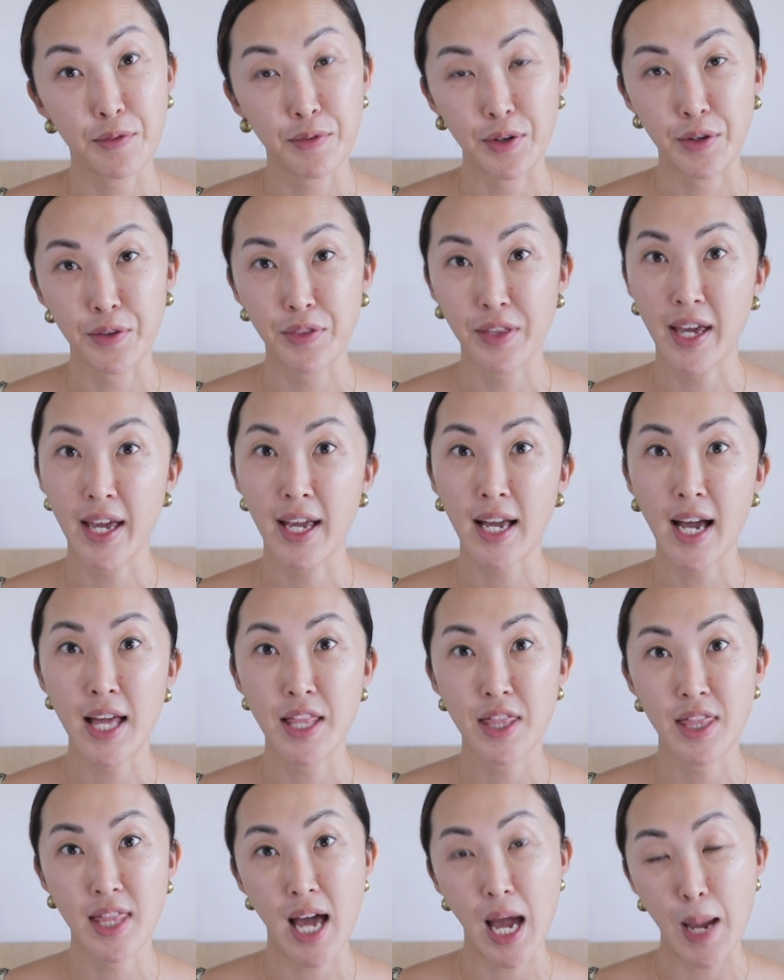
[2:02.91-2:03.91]
rude, like,
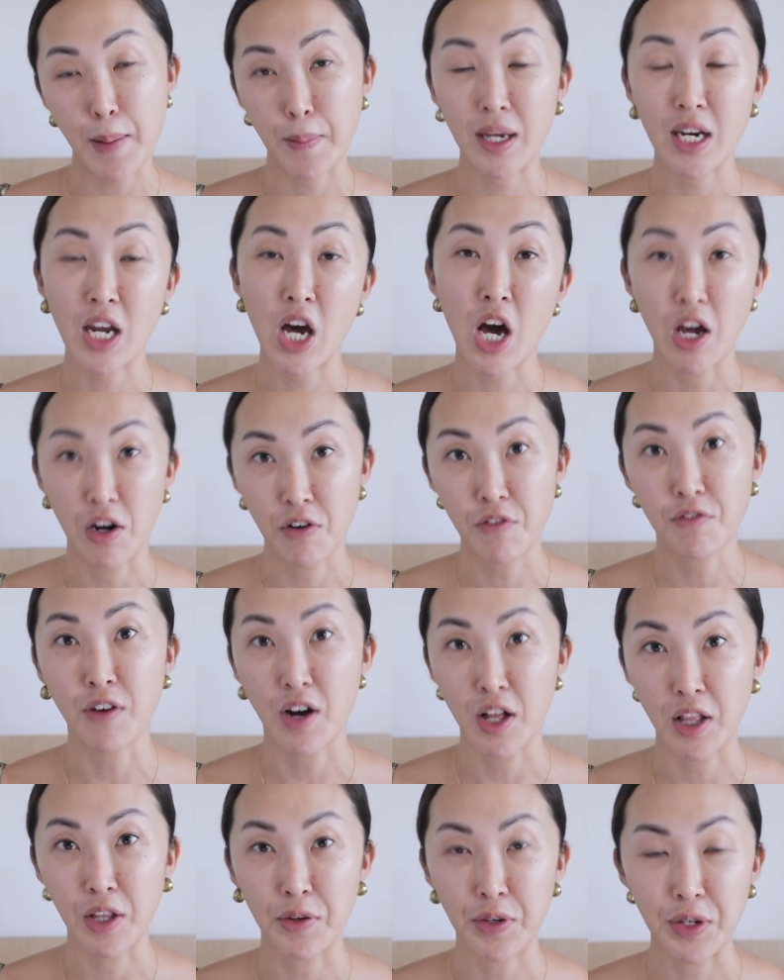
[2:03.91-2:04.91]
I'm gonna
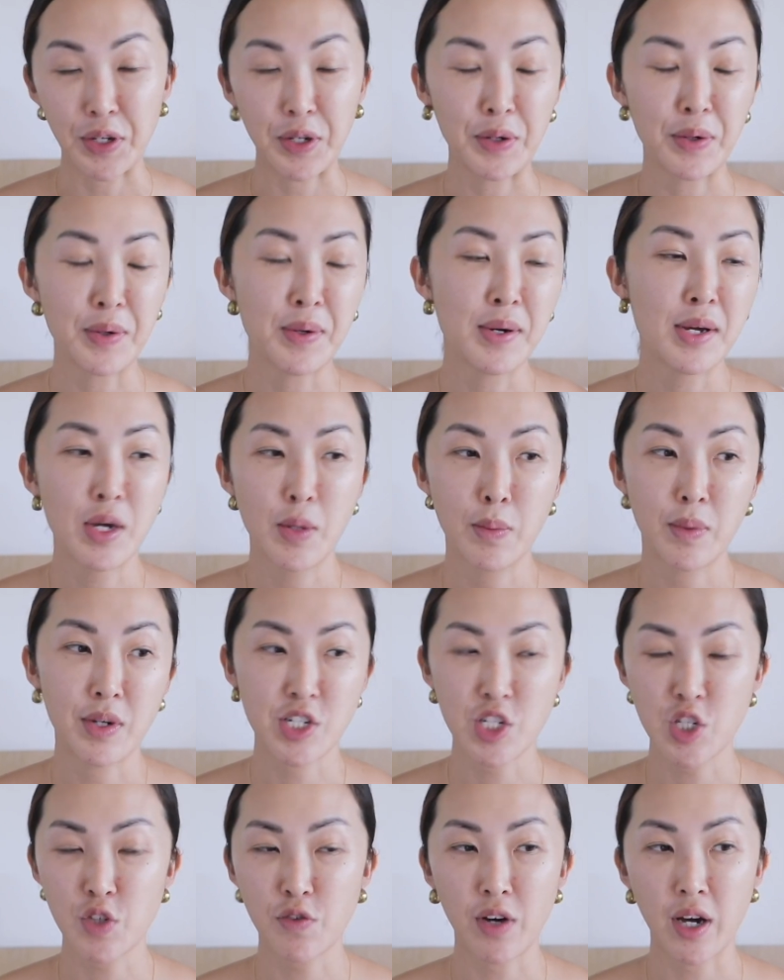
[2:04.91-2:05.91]
unfollow you,
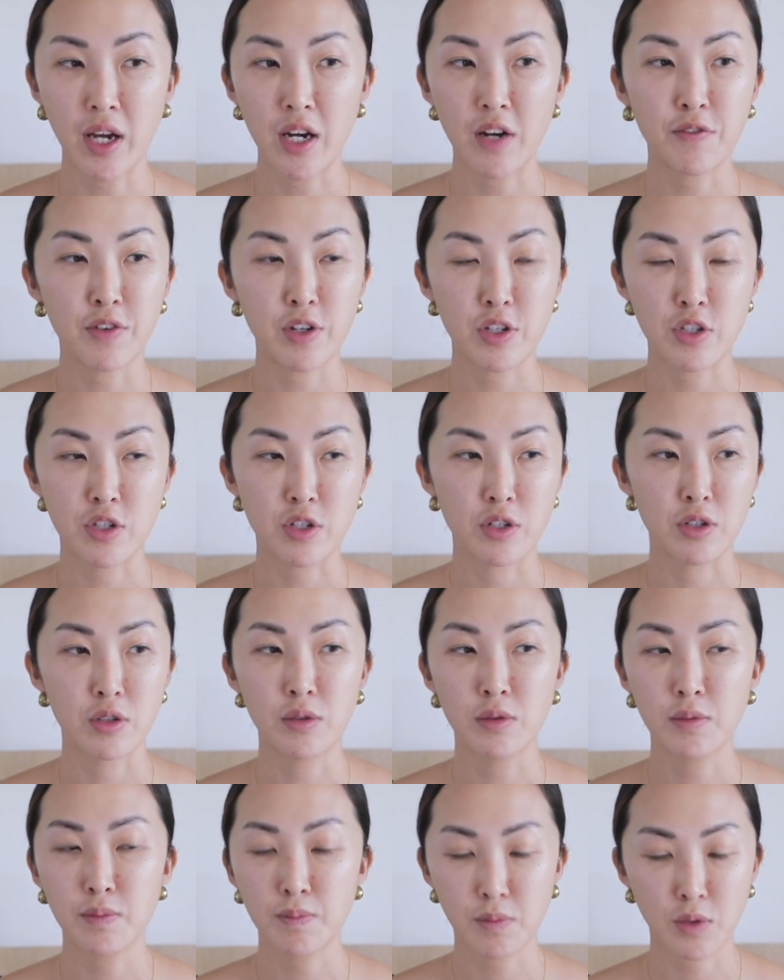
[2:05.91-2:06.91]
which is fine. If you
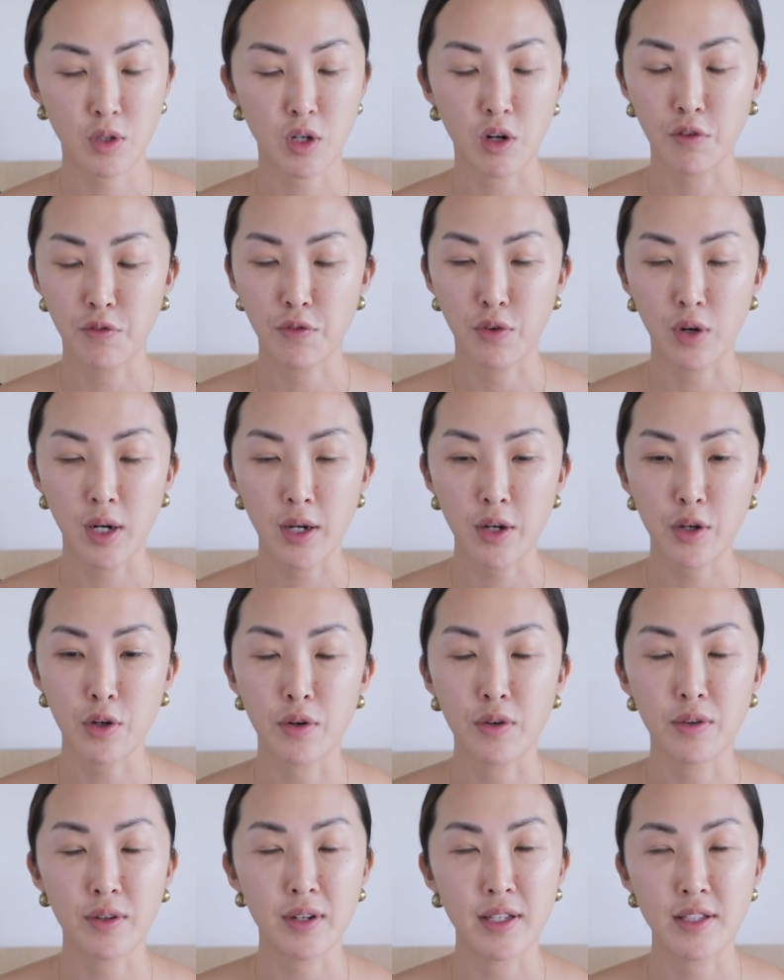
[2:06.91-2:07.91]
do, go for it. You
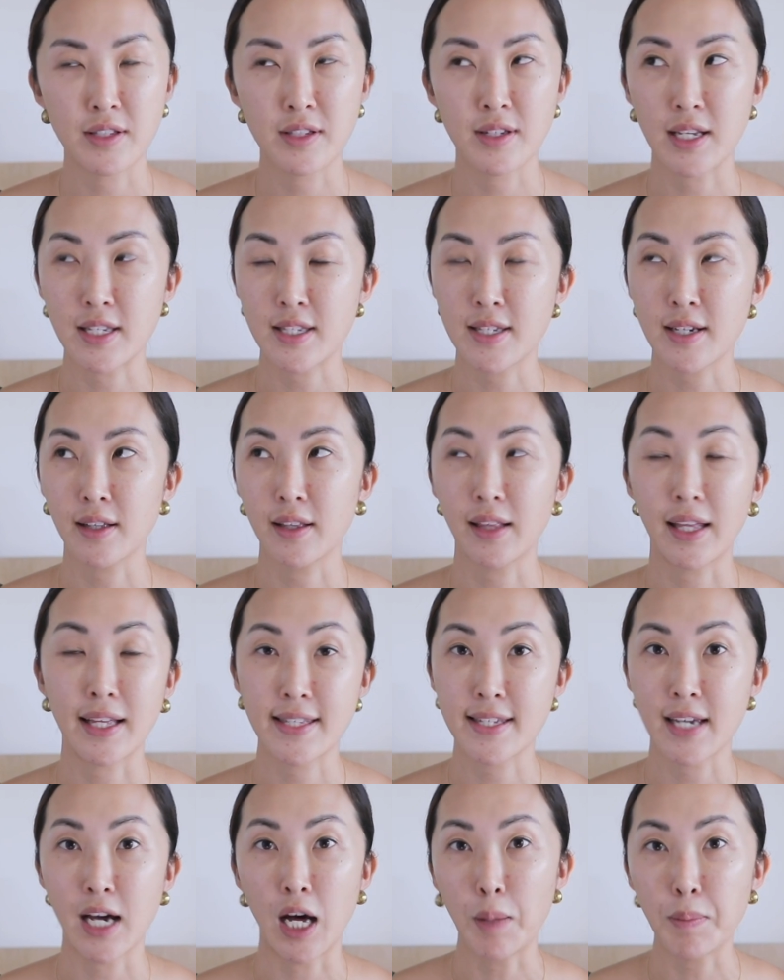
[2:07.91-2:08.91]
don't need to necessarily like
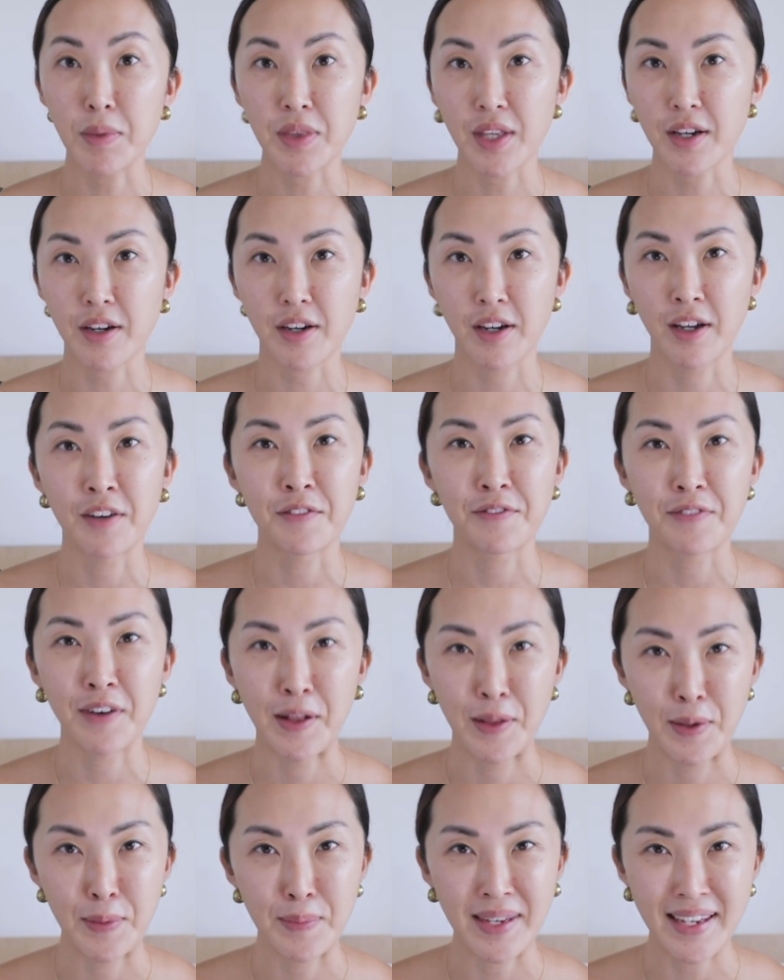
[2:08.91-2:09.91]
tell me that you're gonna
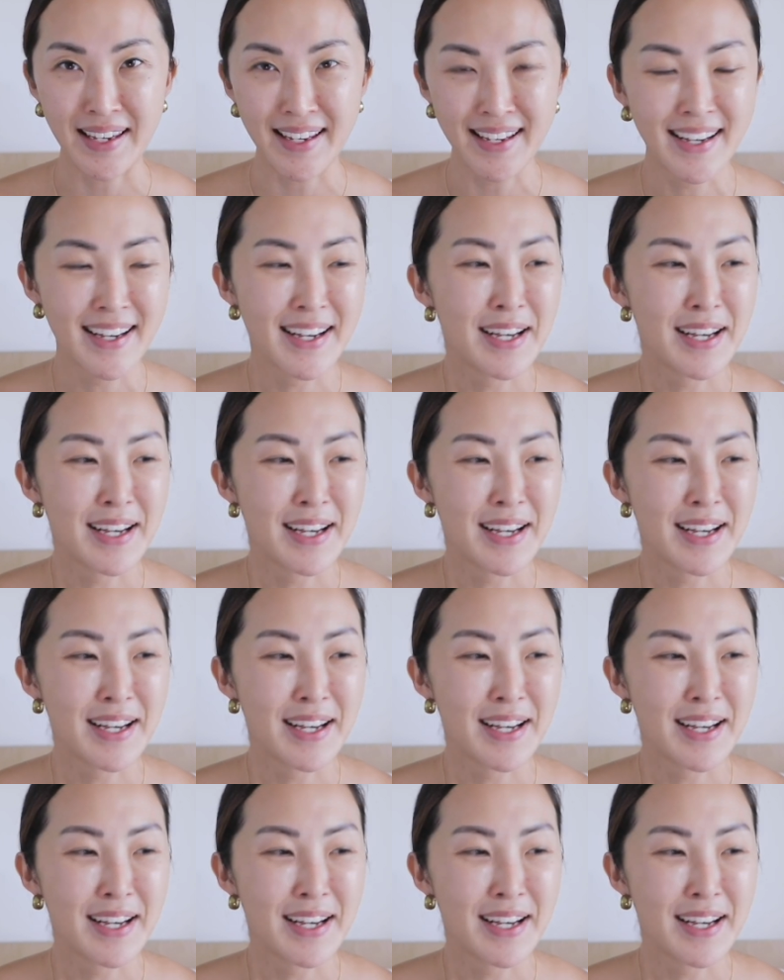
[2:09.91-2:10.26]
follow me.